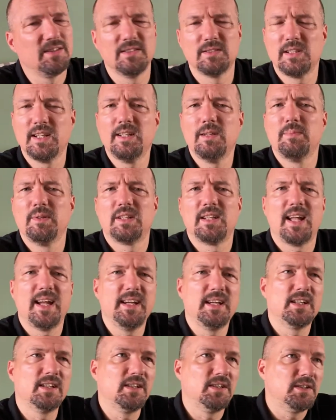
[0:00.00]
It's a little bit
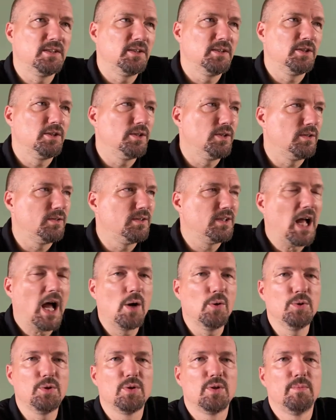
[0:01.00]
like a, a, an
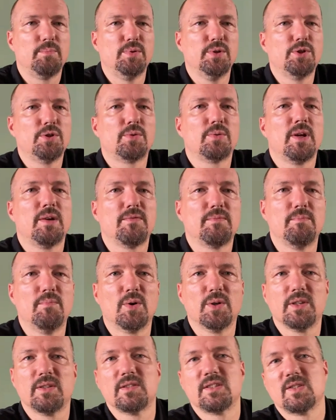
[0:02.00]
outdoor bushcraft
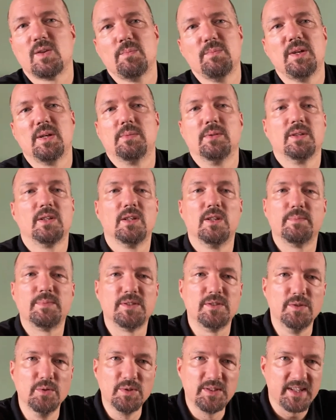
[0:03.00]
modern zombie
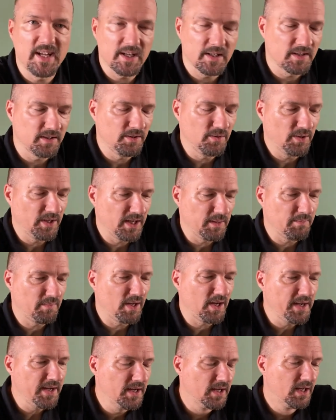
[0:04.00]
apocalypse dussack you can
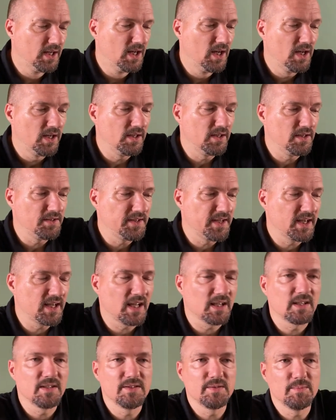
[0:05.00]
buy, uh, their
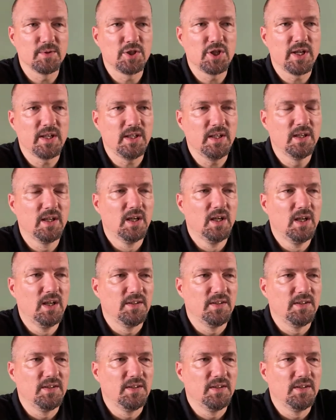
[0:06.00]
cutlass machete.